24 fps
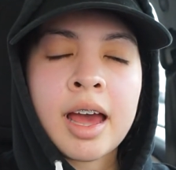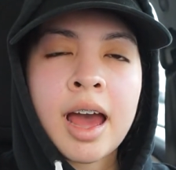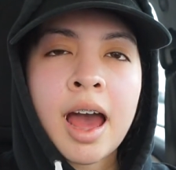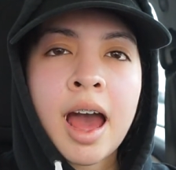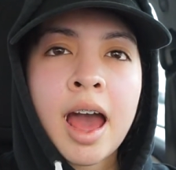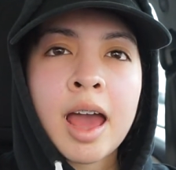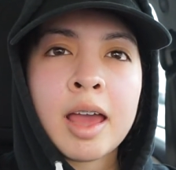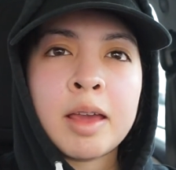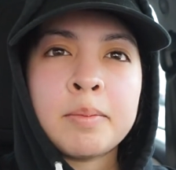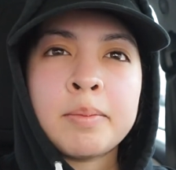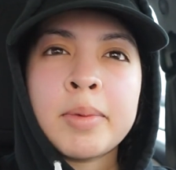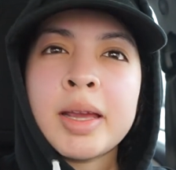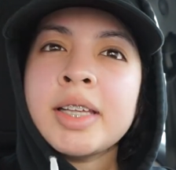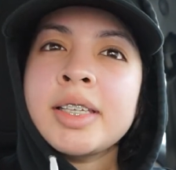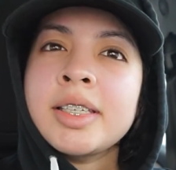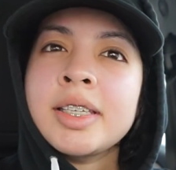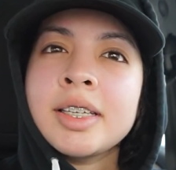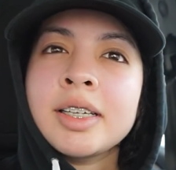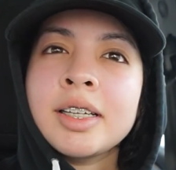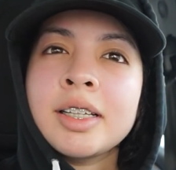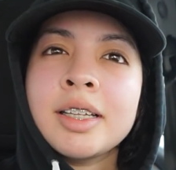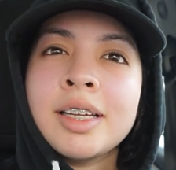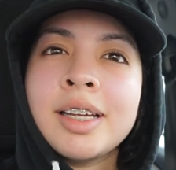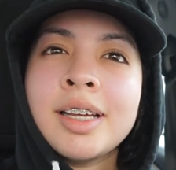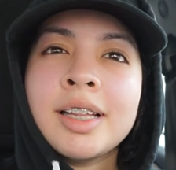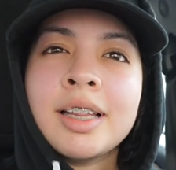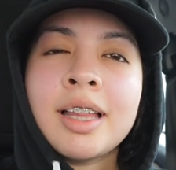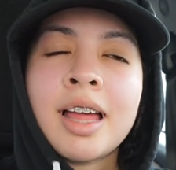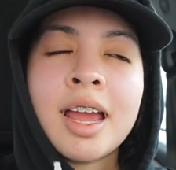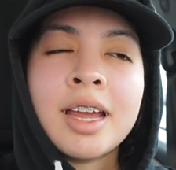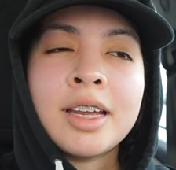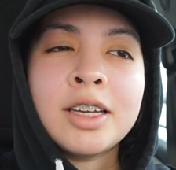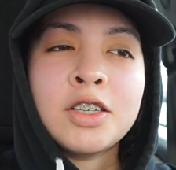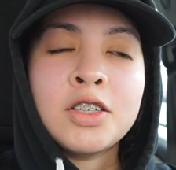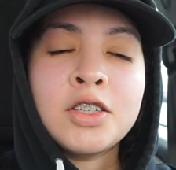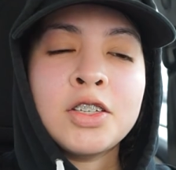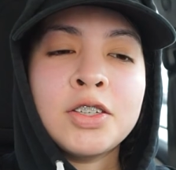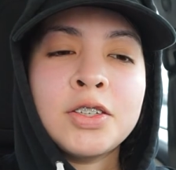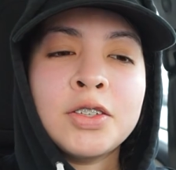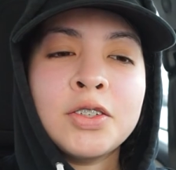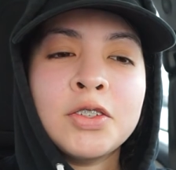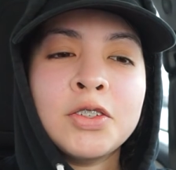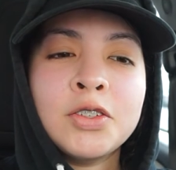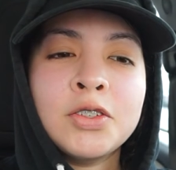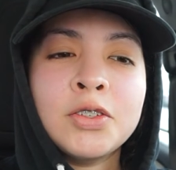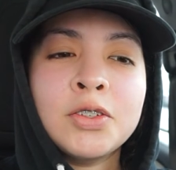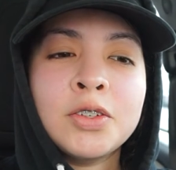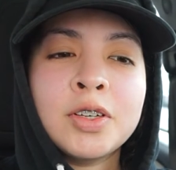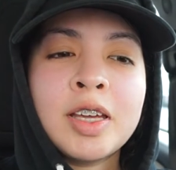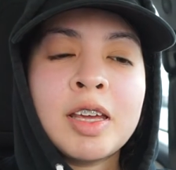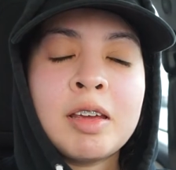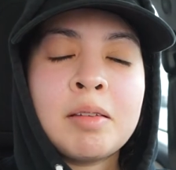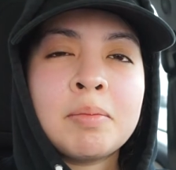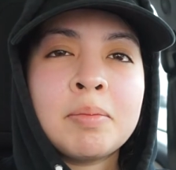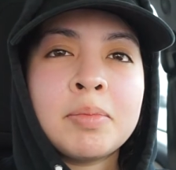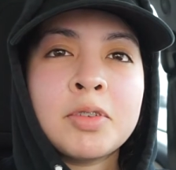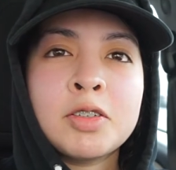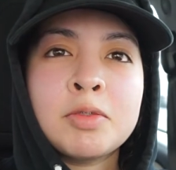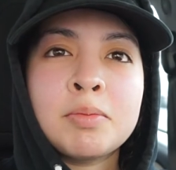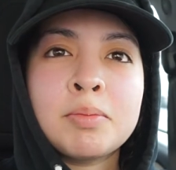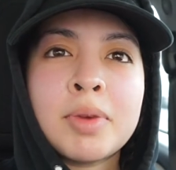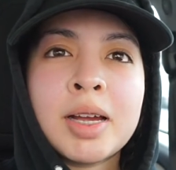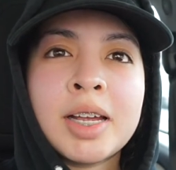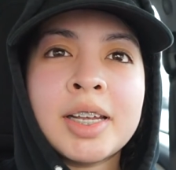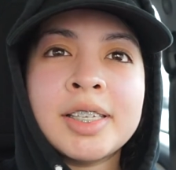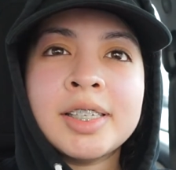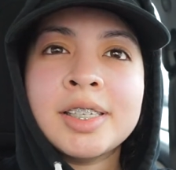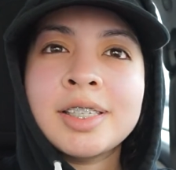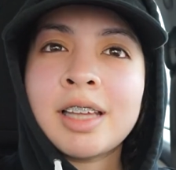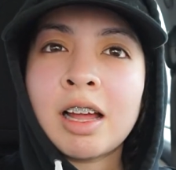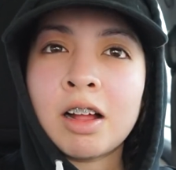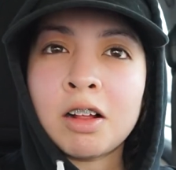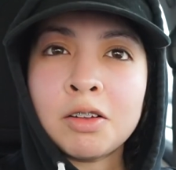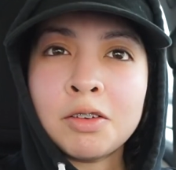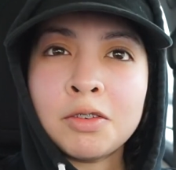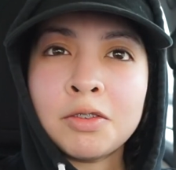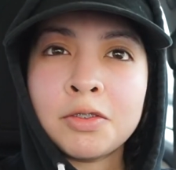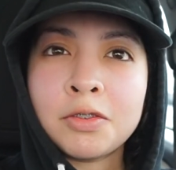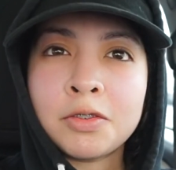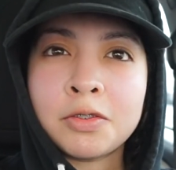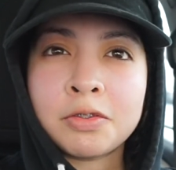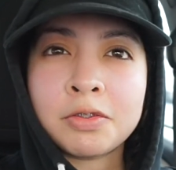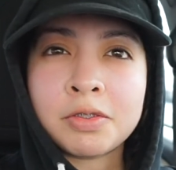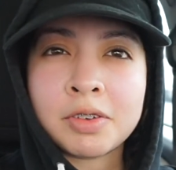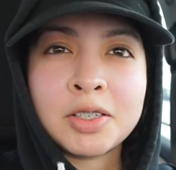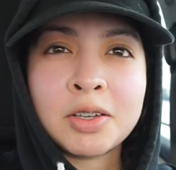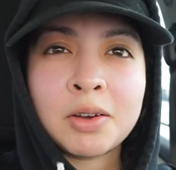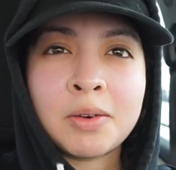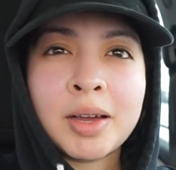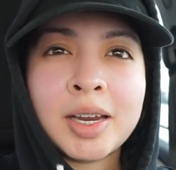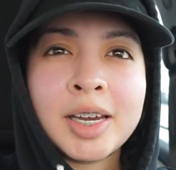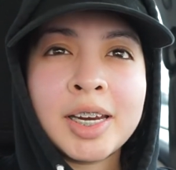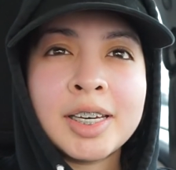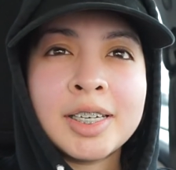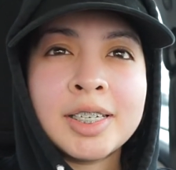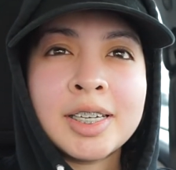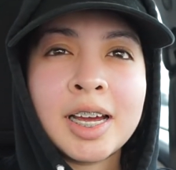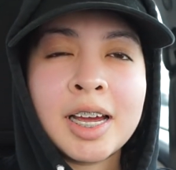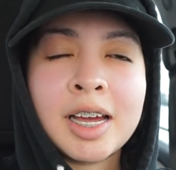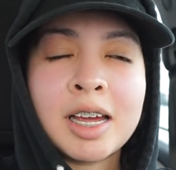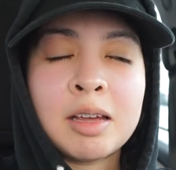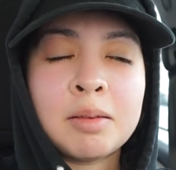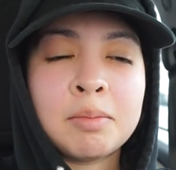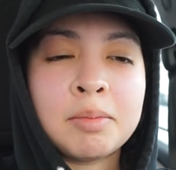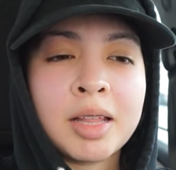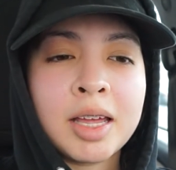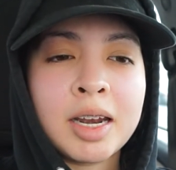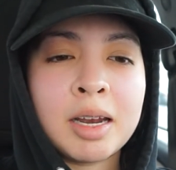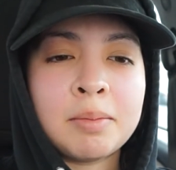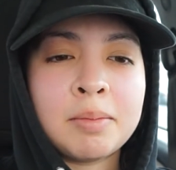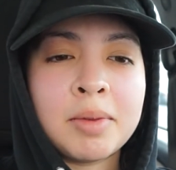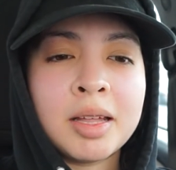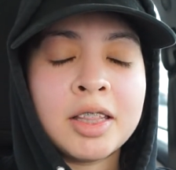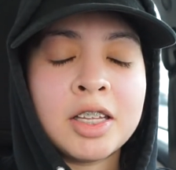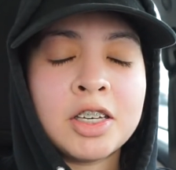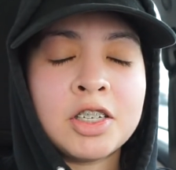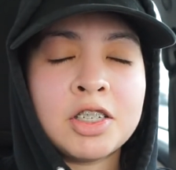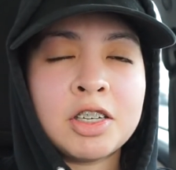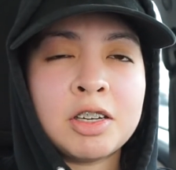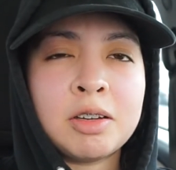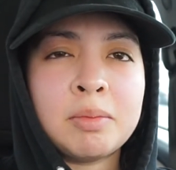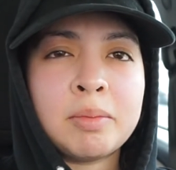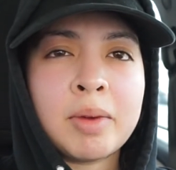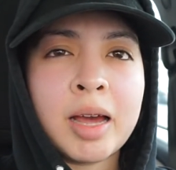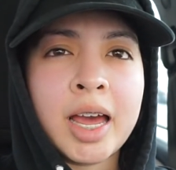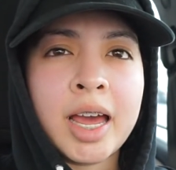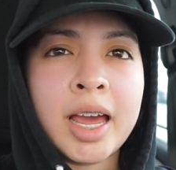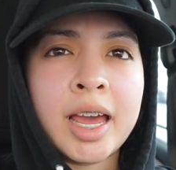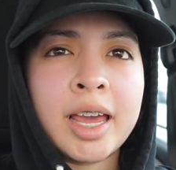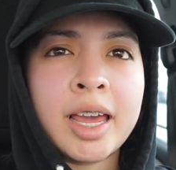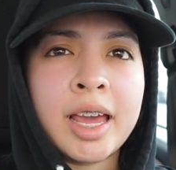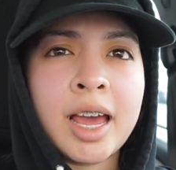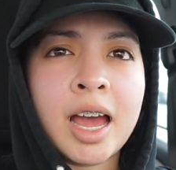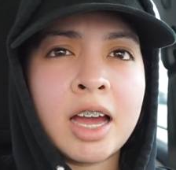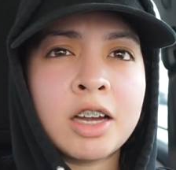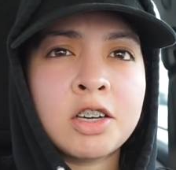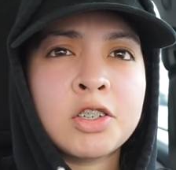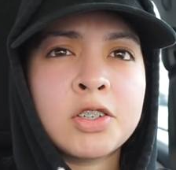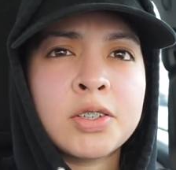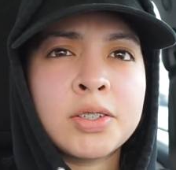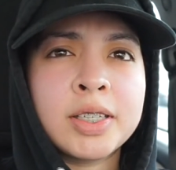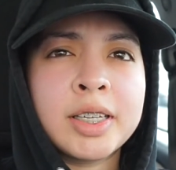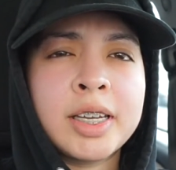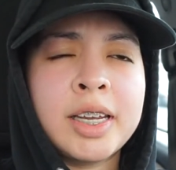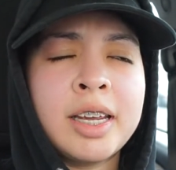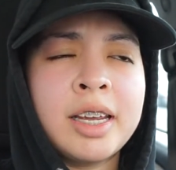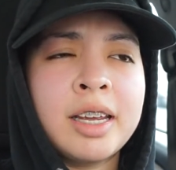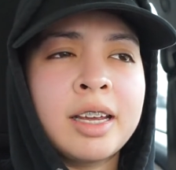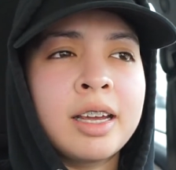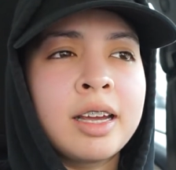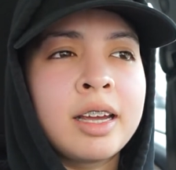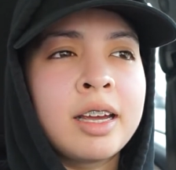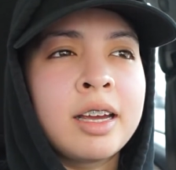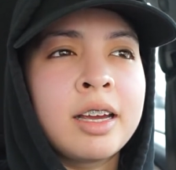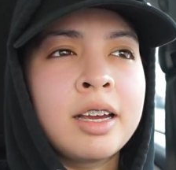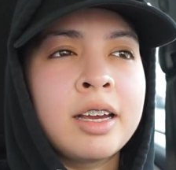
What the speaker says: I basically like to keep to myself. So anytime that I'm at the gym, I actually